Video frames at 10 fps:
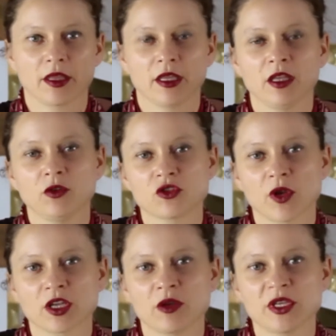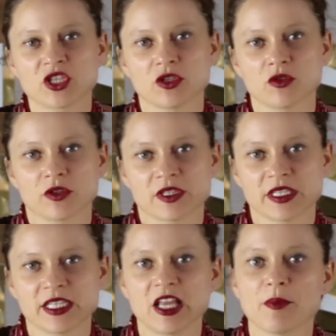EU Trade Commissioner
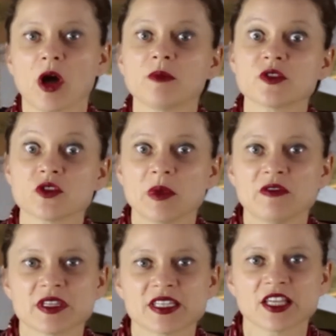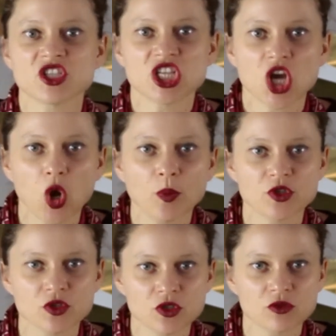Cecilia Malmström even said she hoped
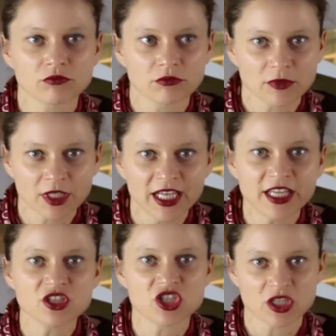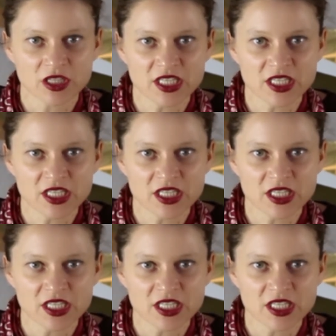to clinch a